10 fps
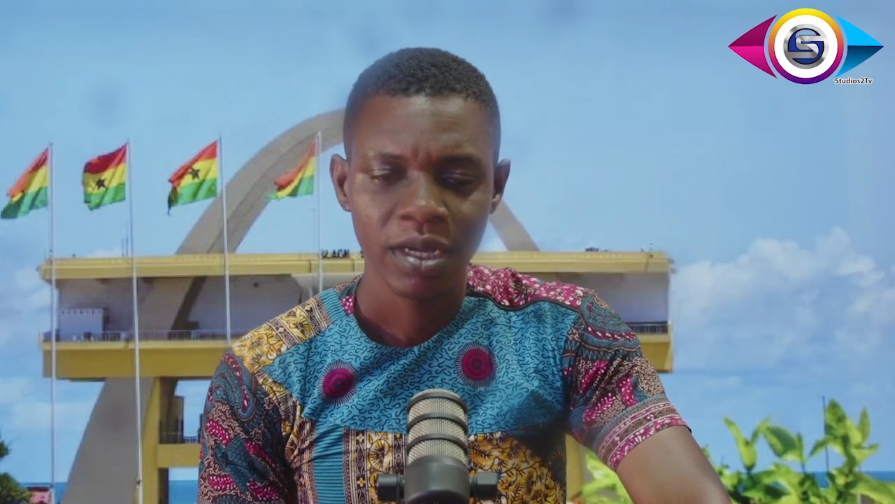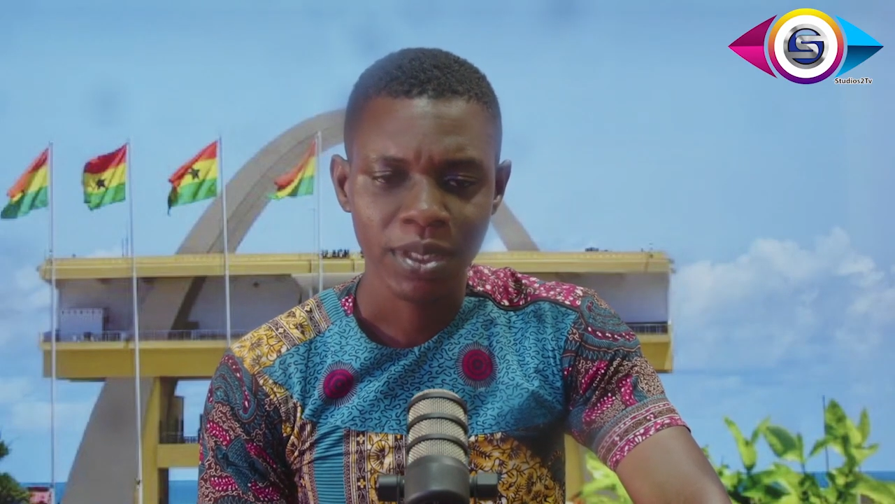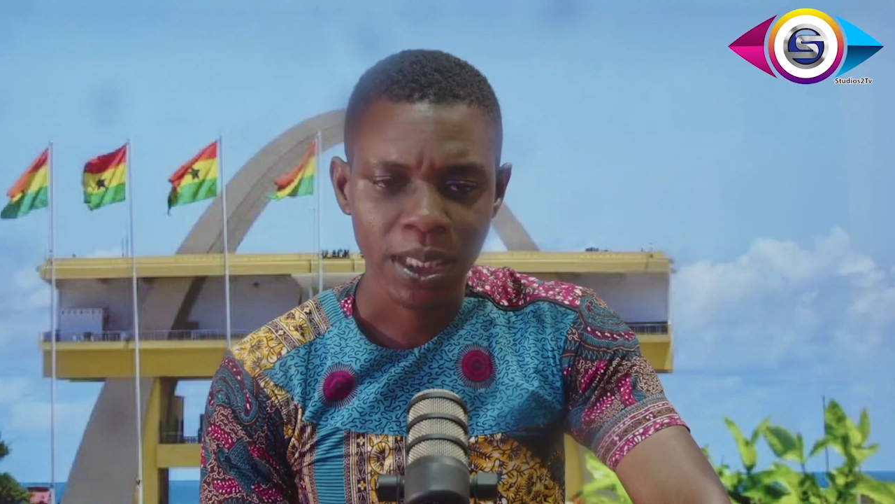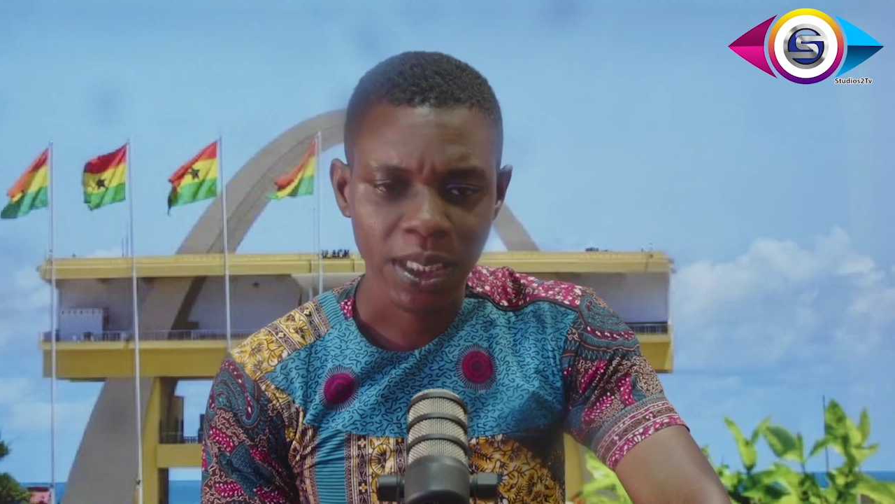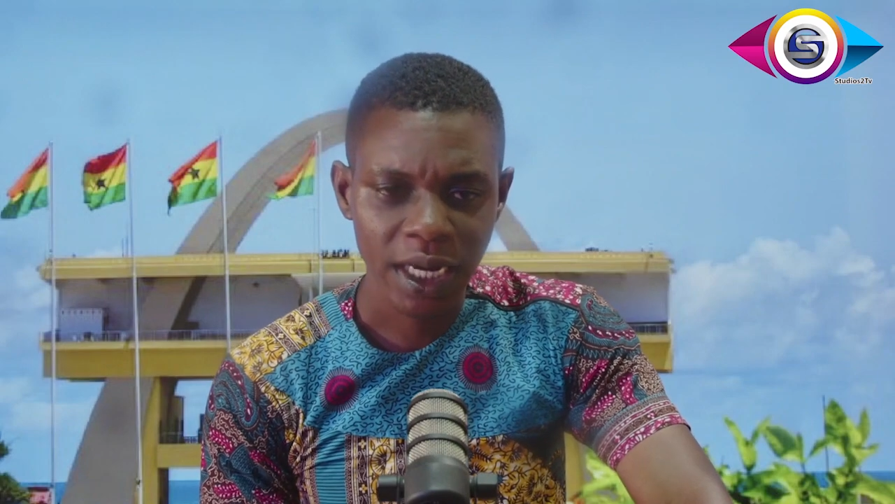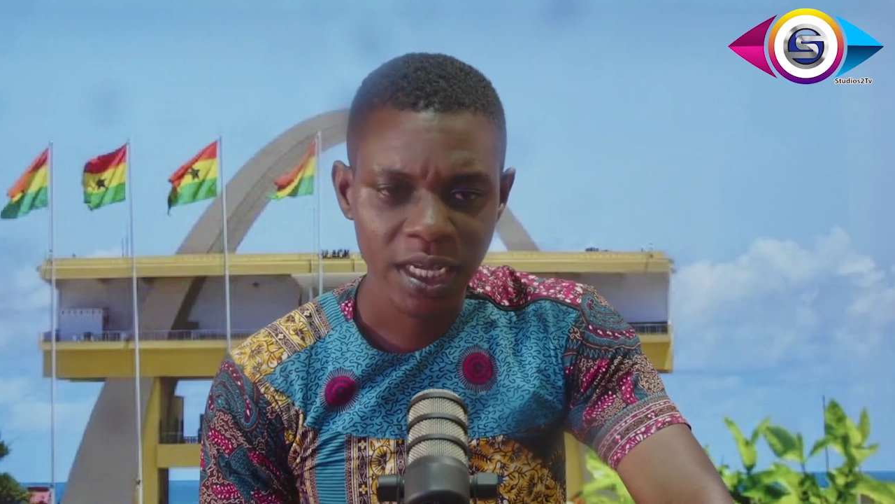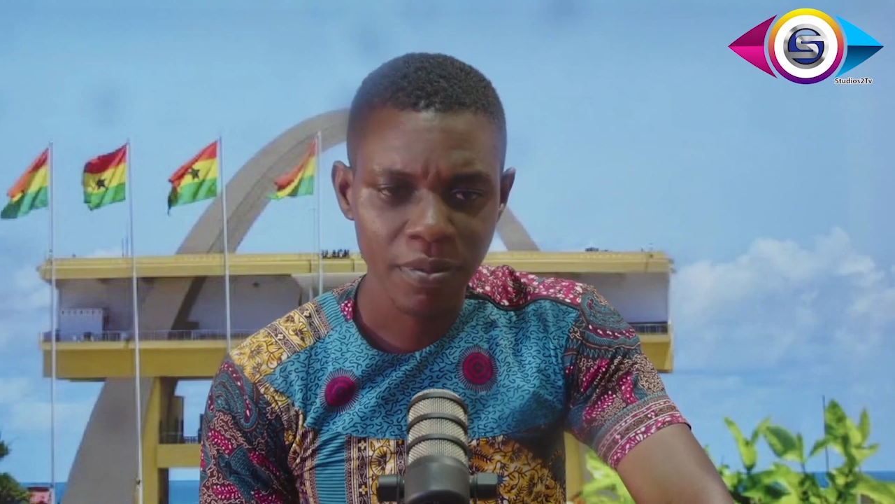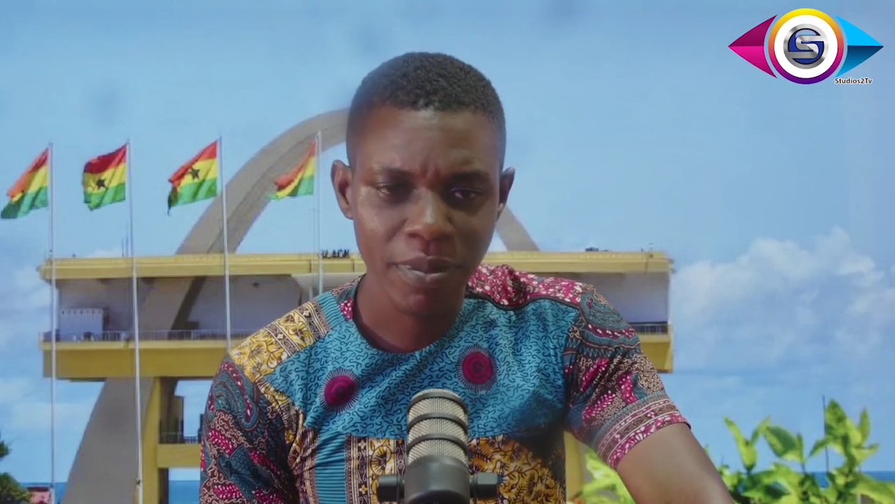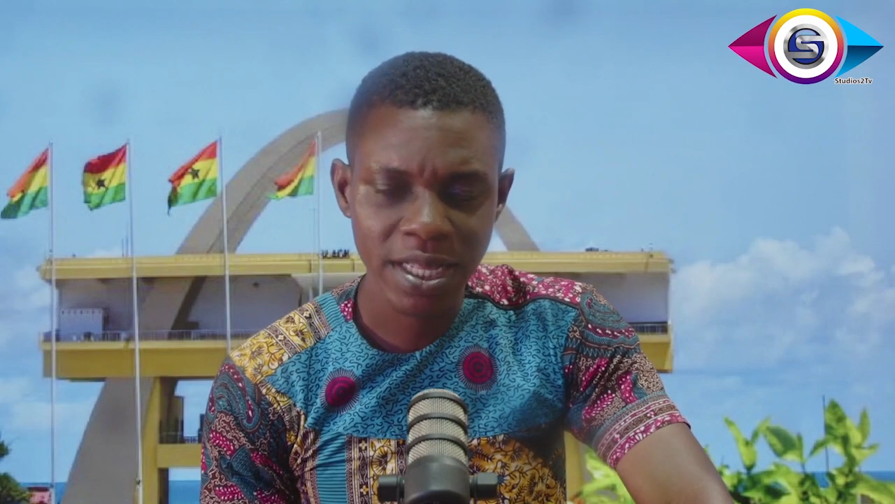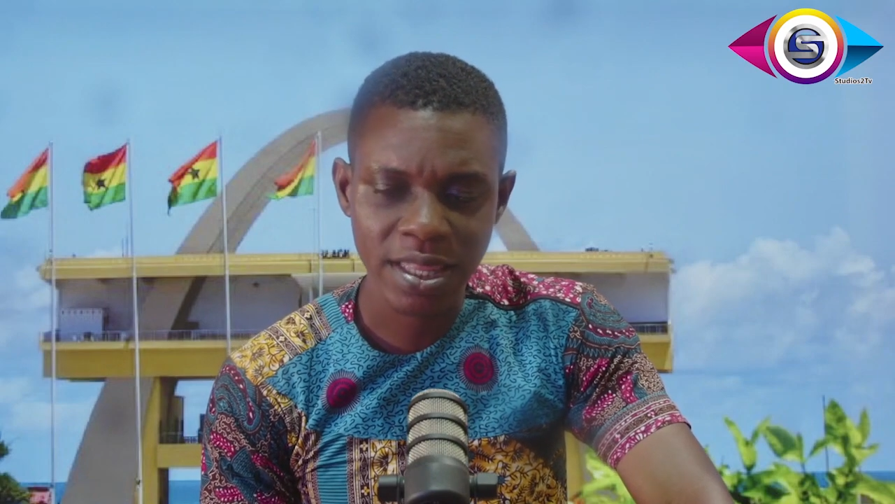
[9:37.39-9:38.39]
Ms. Asani,
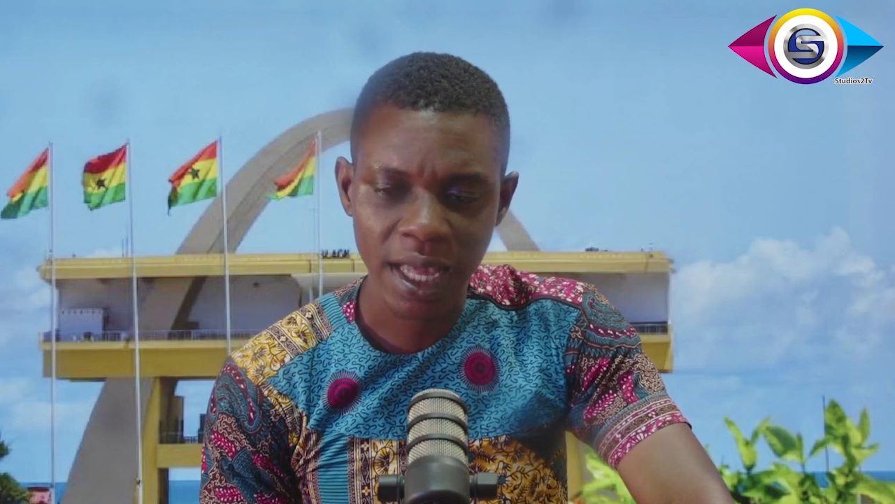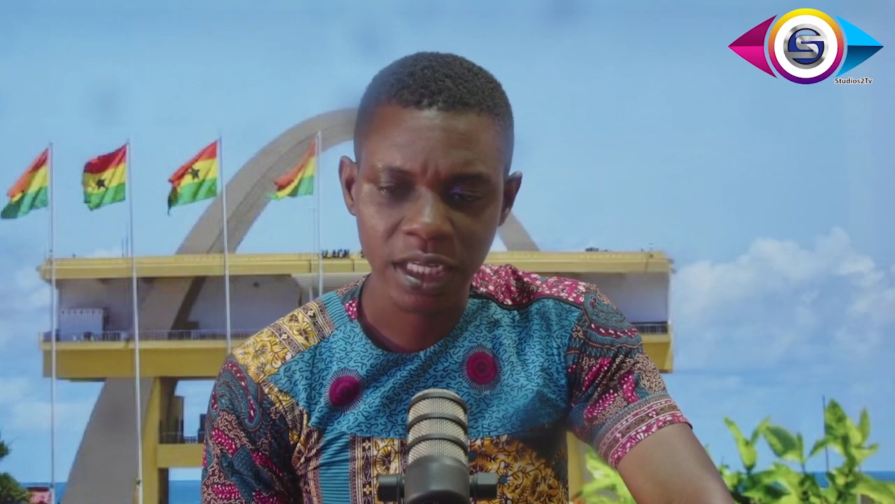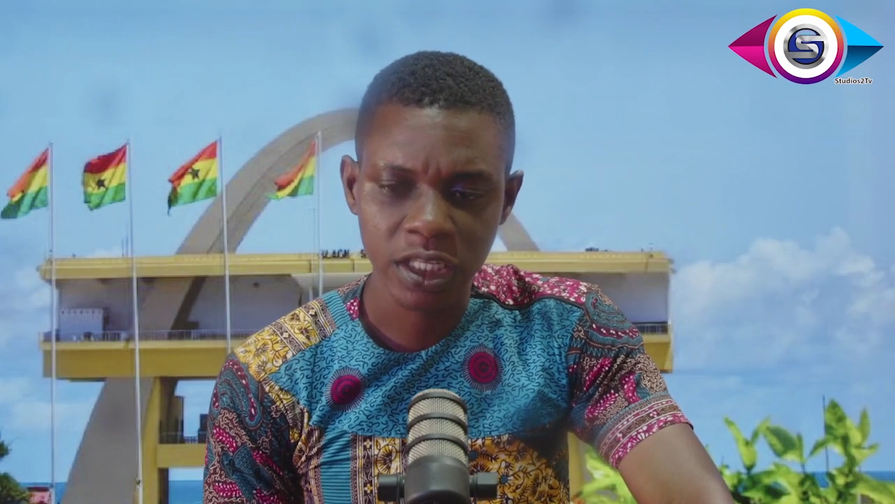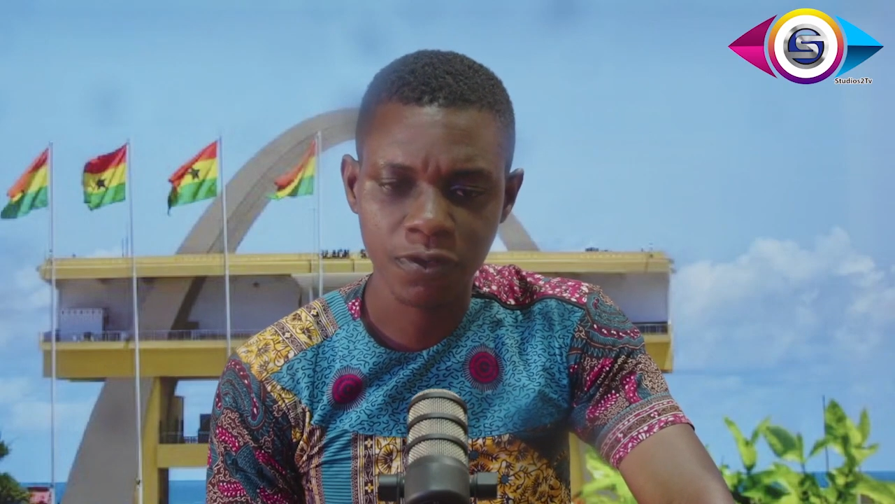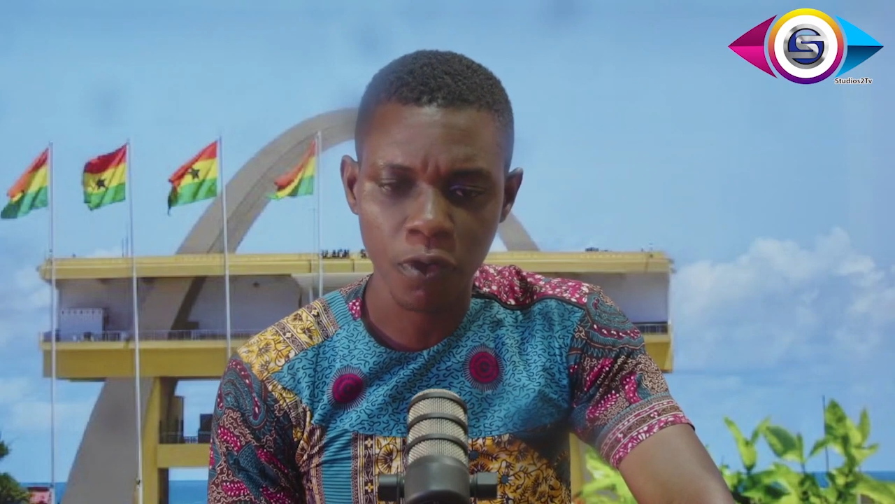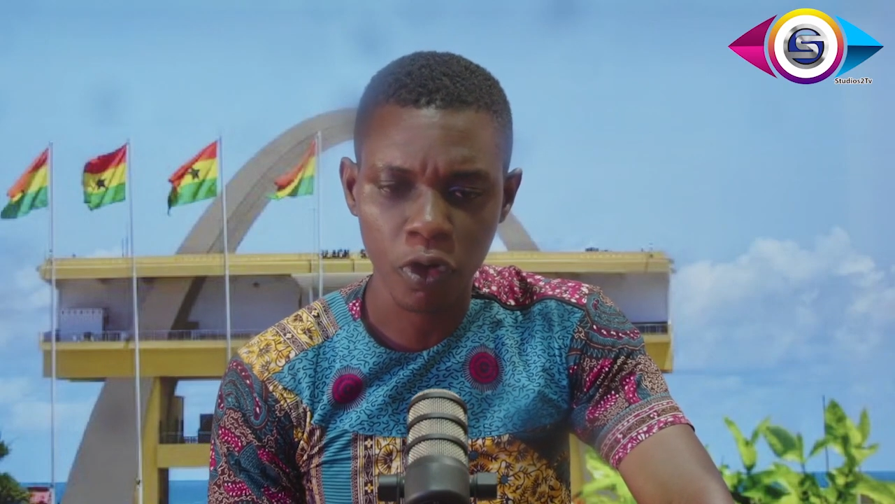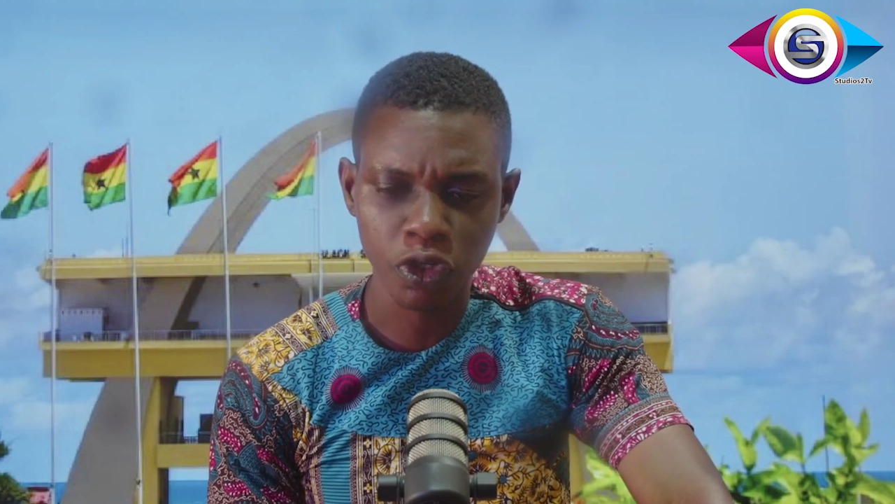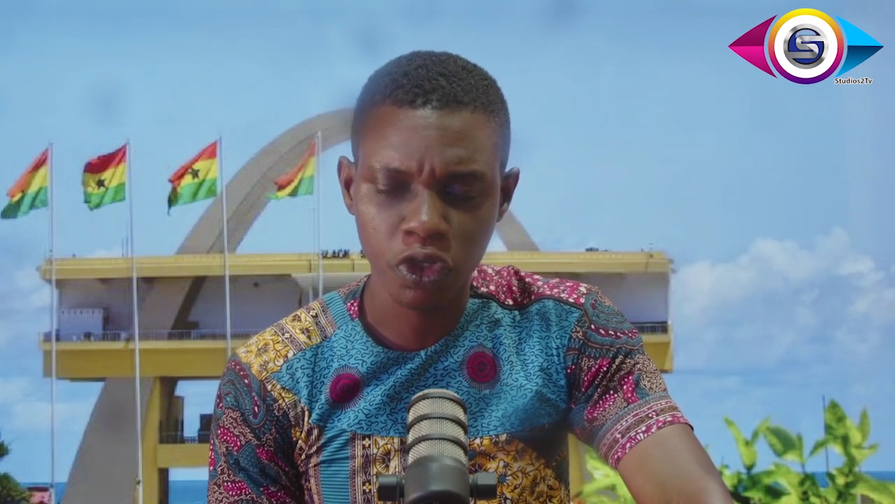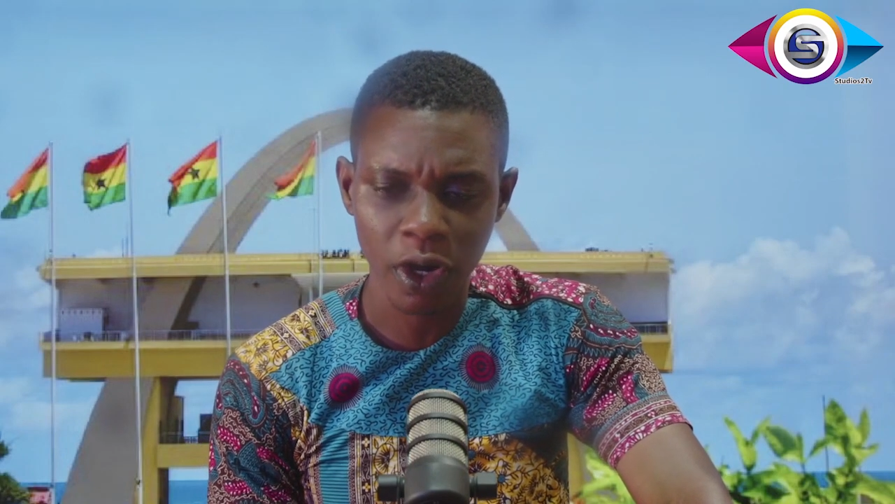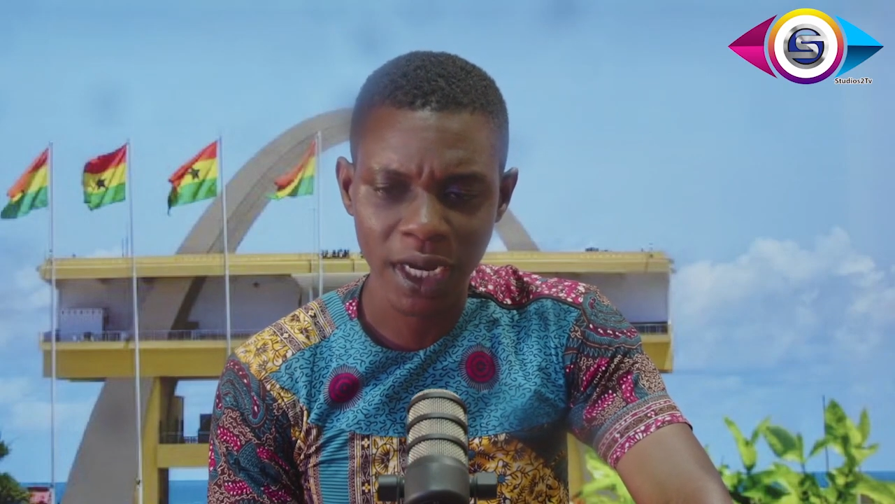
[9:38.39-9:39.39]
many thanks for
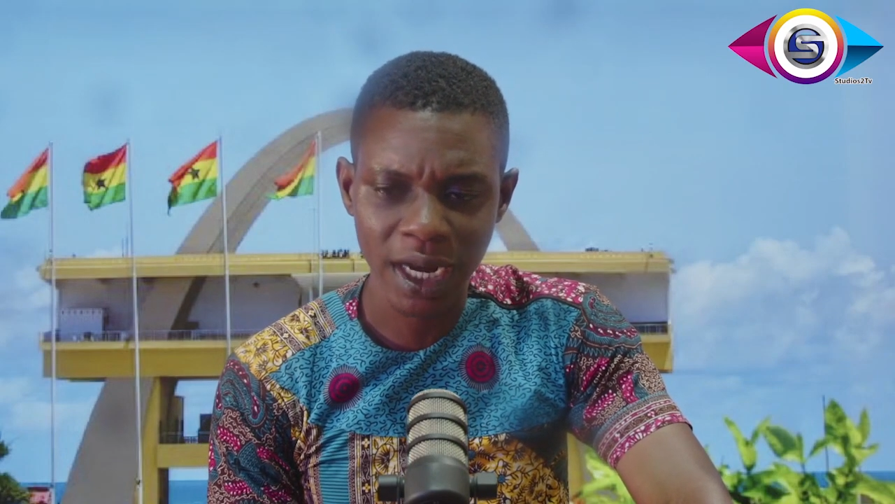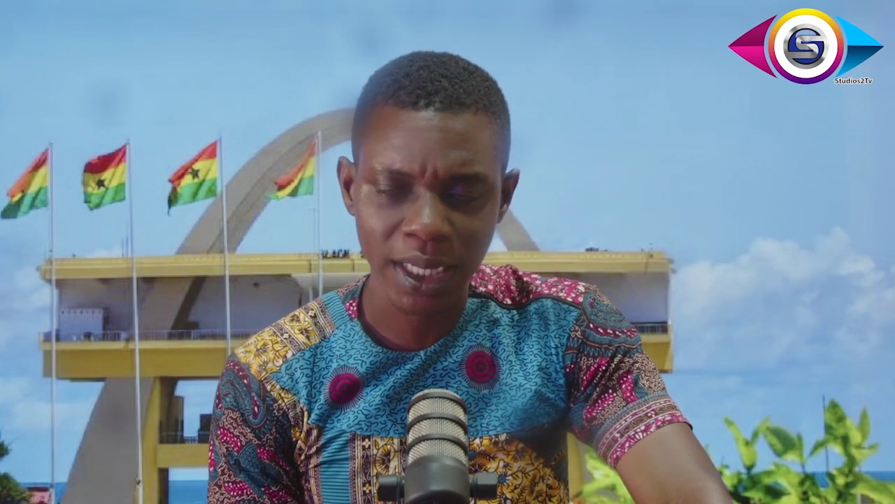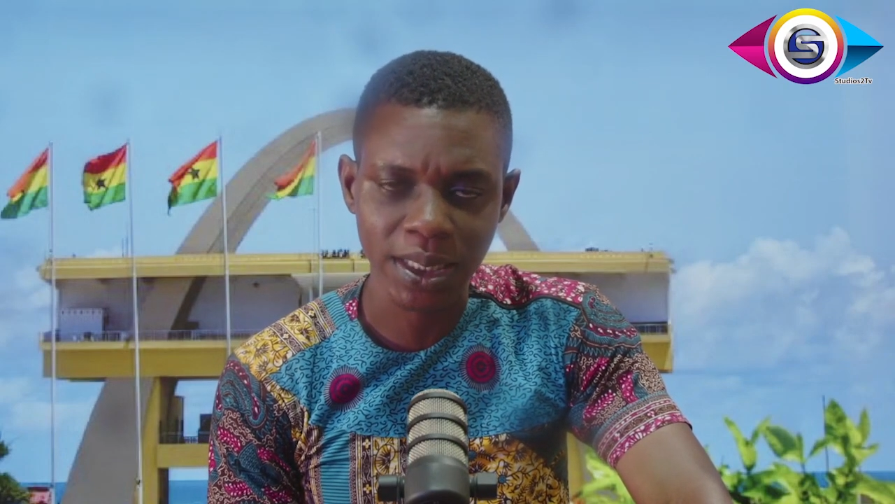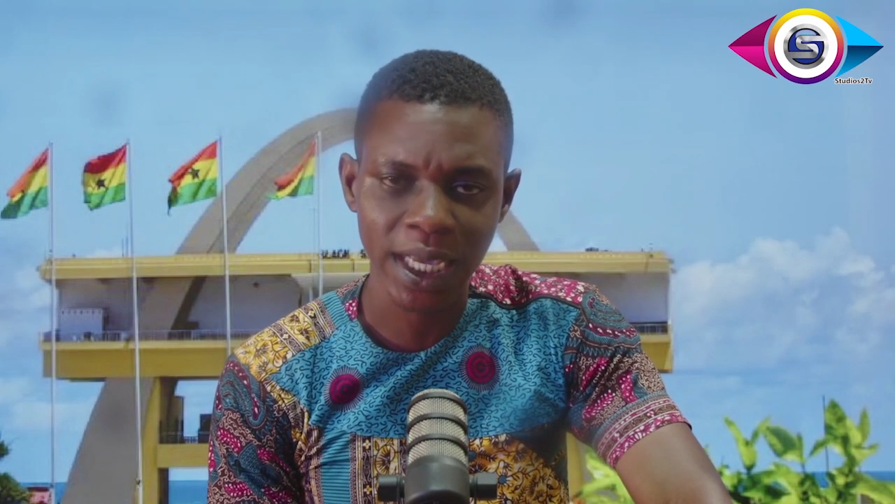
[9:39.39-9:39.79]
joining us